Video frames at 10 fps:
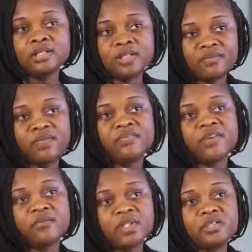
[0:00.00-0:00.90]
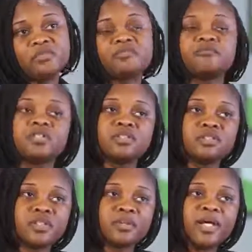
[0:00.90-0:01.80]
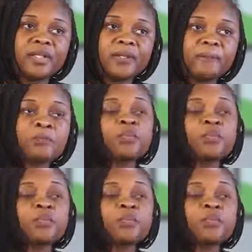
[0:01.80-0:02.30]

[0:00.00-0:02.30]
75% of regional demand,